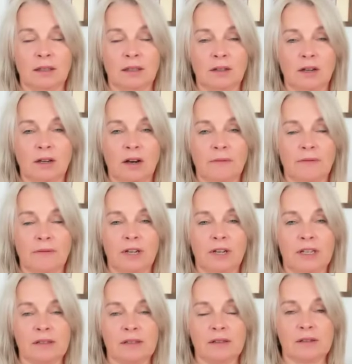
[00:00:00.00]
your
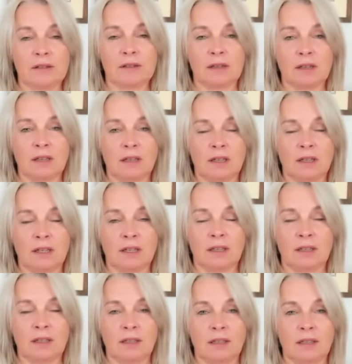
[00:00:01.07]
confidence,
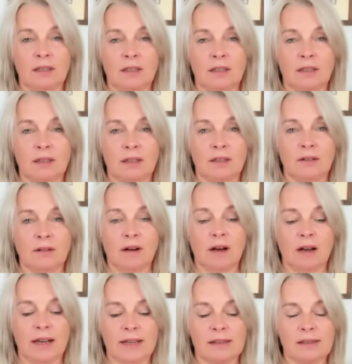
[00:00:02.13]
your
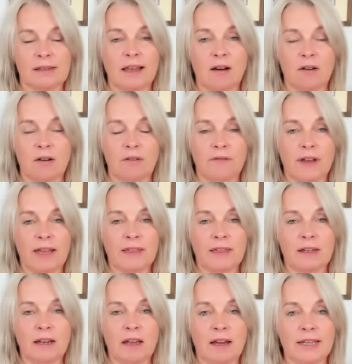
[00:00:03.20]
higher self. And
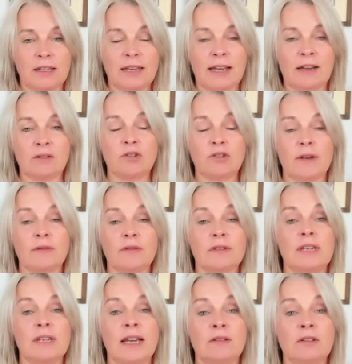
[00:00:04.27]
the light now
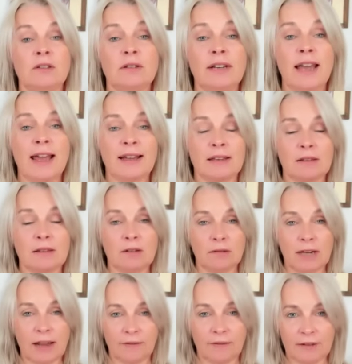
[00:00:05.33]
travels down your legs,
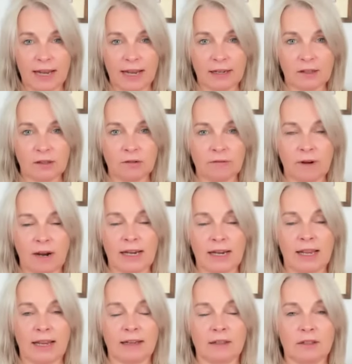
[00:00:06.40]
your left leg and your
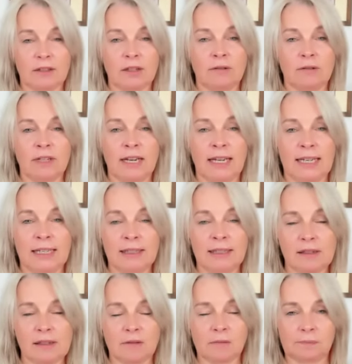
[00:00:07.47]
right leg, to your
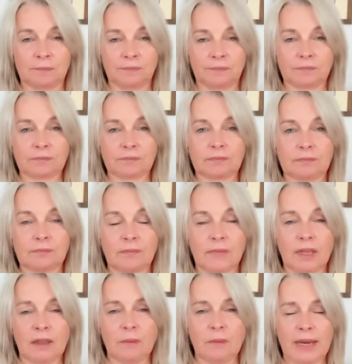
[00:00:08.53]
knees,
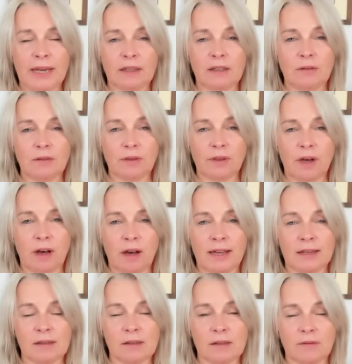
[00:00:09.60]
the back of your
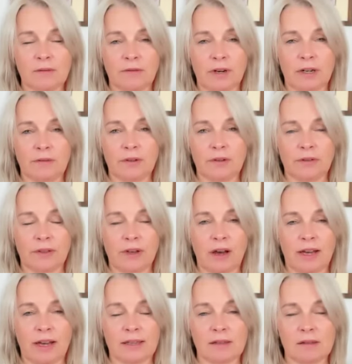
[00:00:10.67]
thighs, the front of your
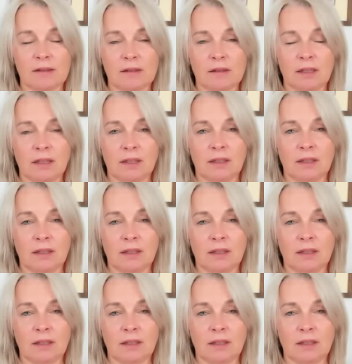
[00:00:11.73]
thighs.